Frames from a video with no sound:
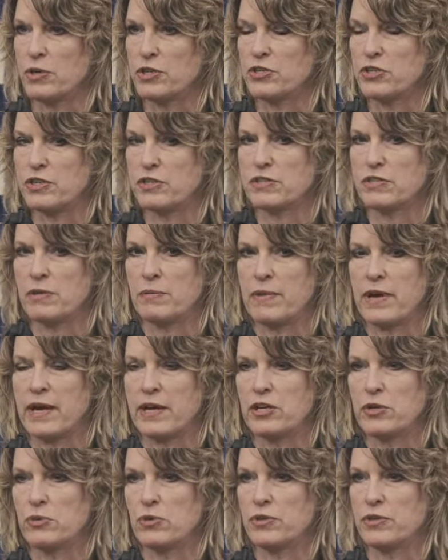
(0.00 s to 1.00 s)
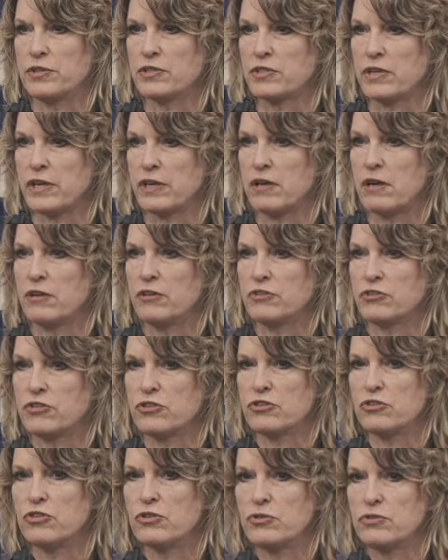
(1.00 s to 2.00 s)
which is the manual that
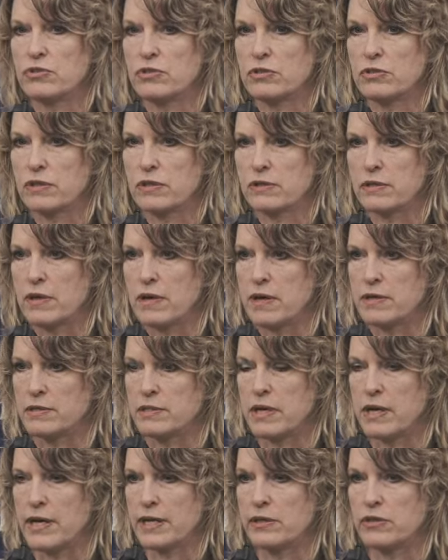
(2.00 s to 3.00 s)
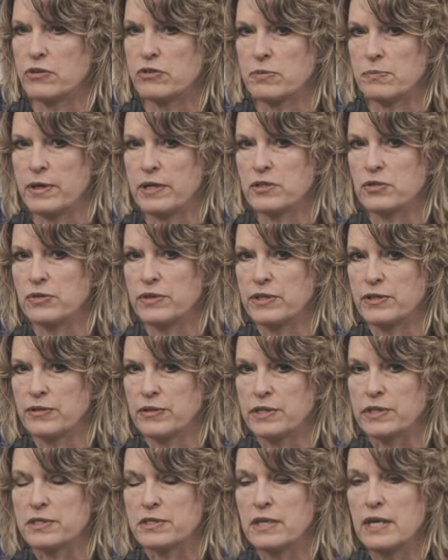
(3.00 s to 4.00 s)
psychologists use to diagnose mental
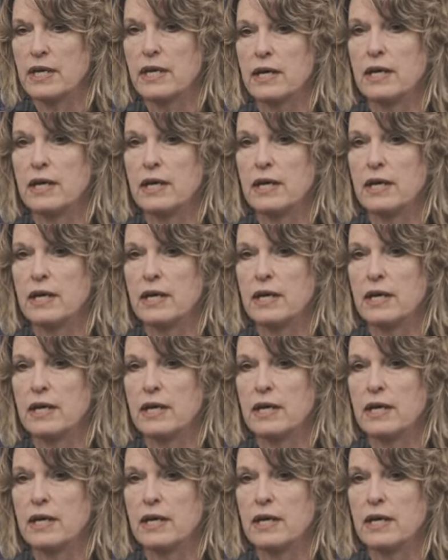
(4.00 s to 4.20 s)
illness,